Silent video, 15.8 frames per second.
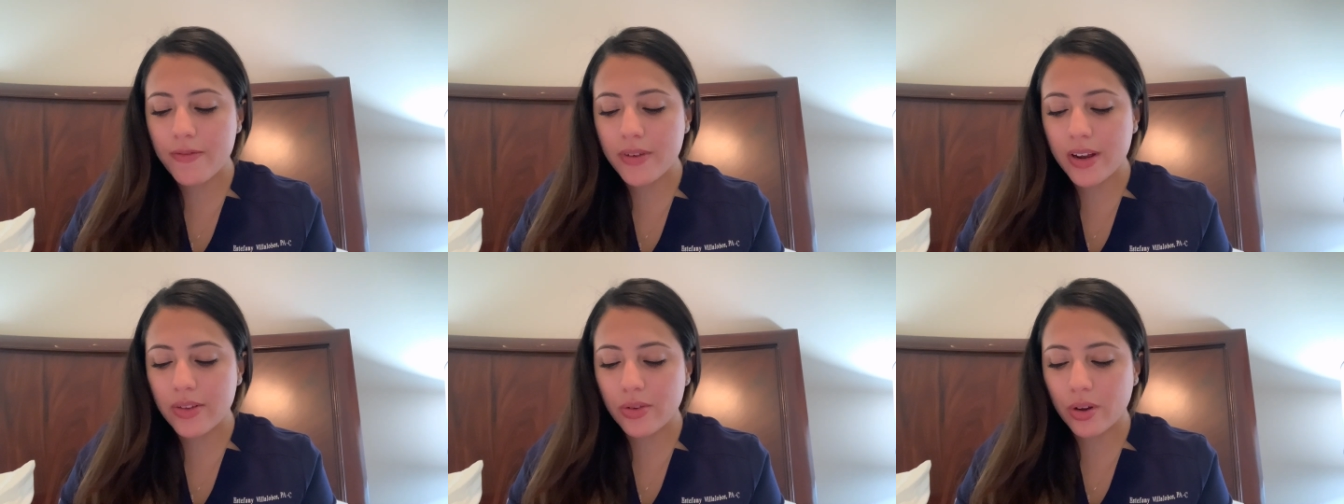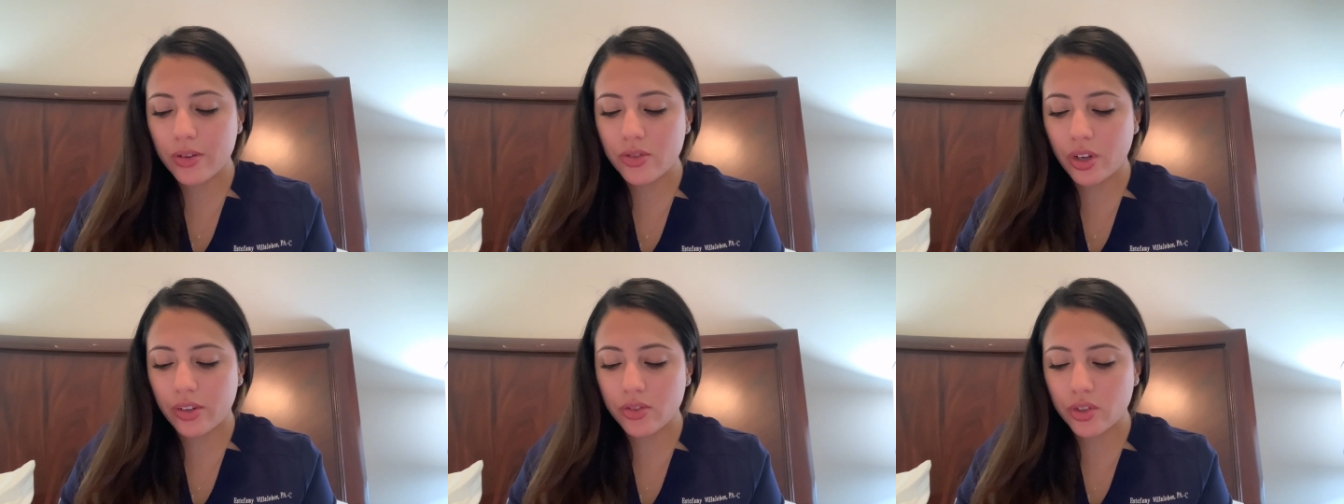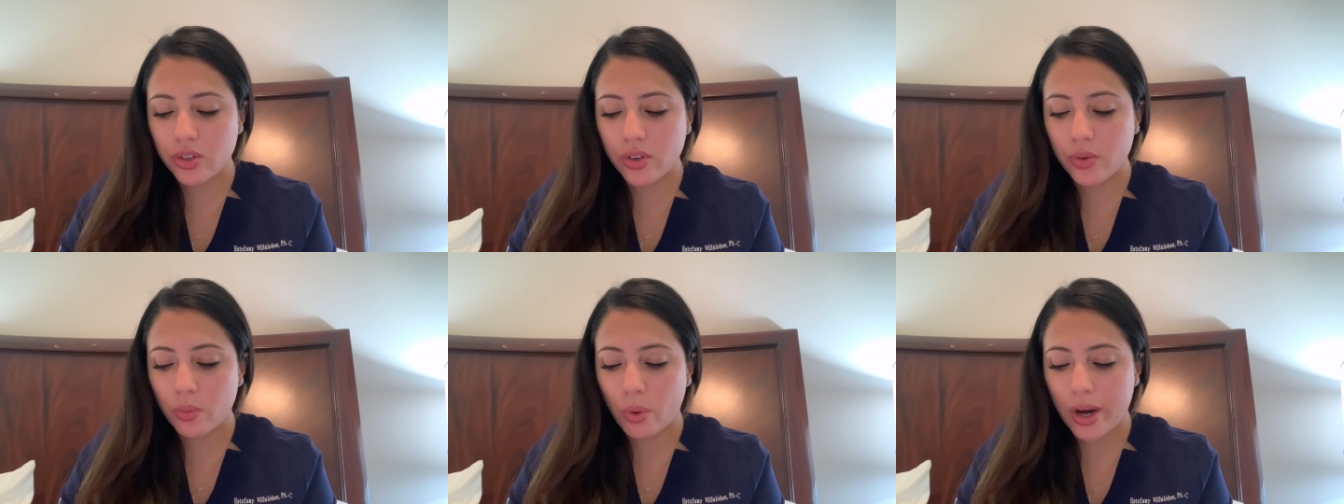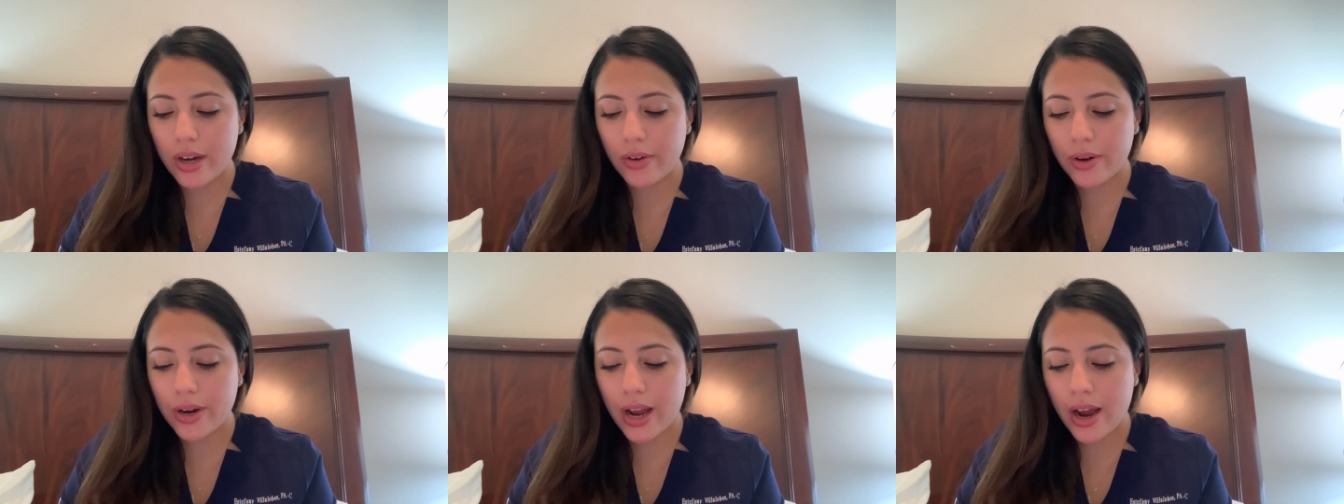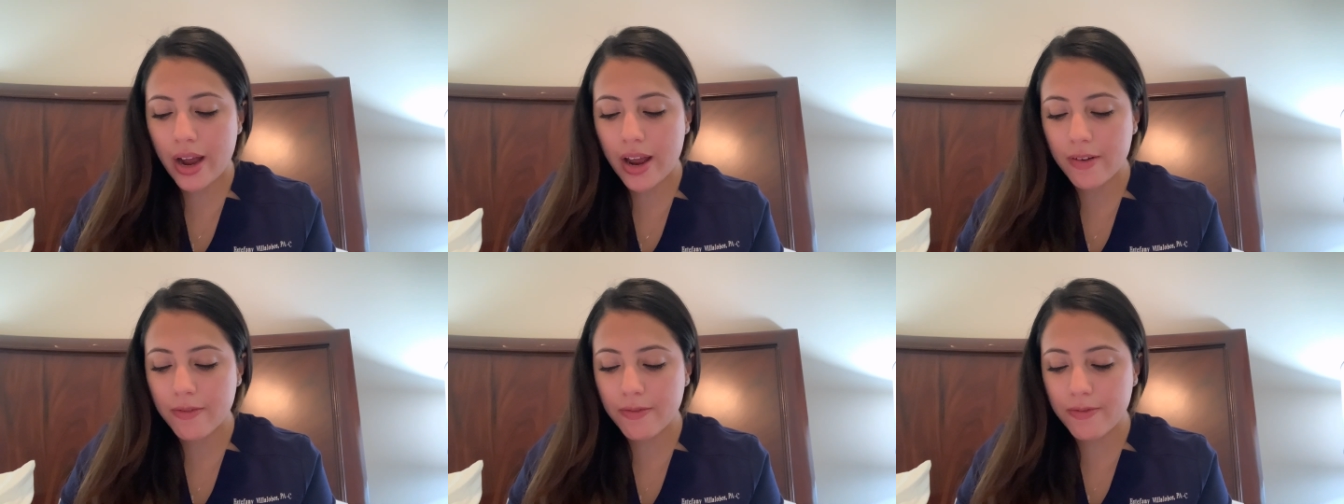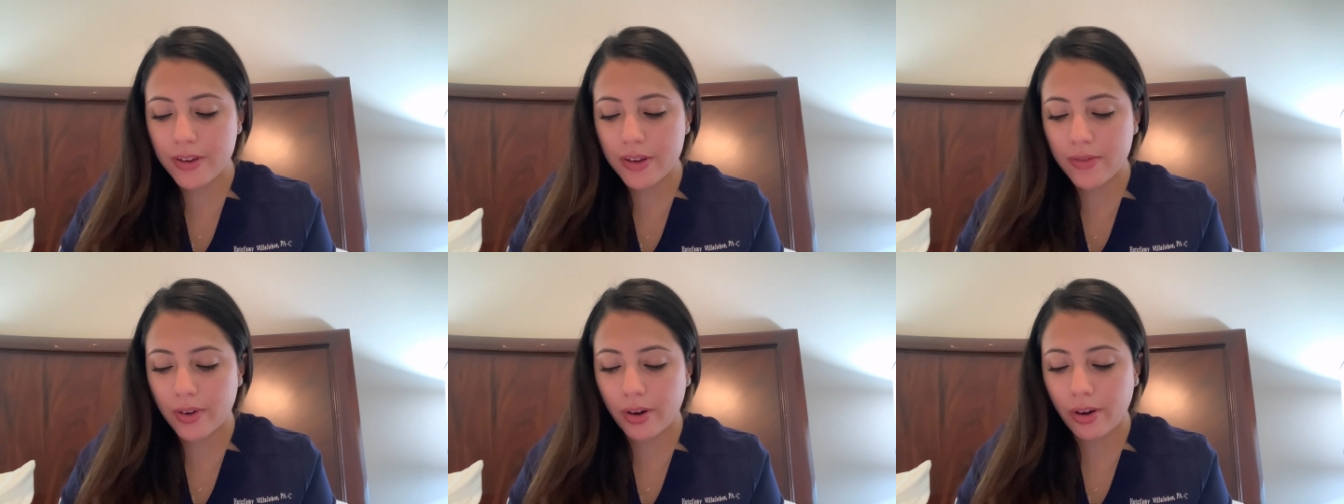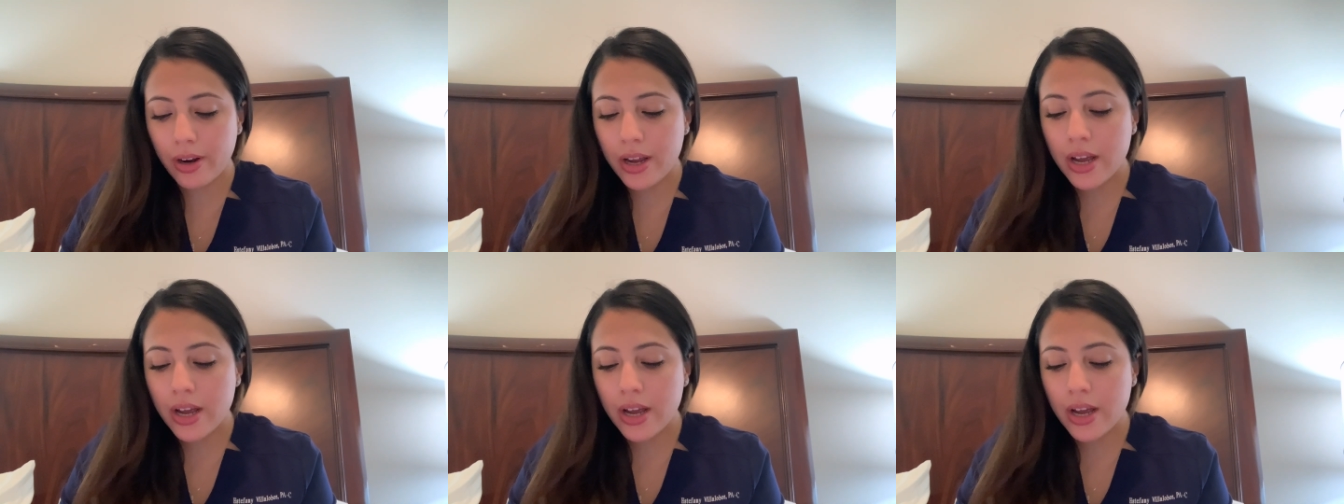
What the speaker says: nasal congestion, rhinorrhea, and fever.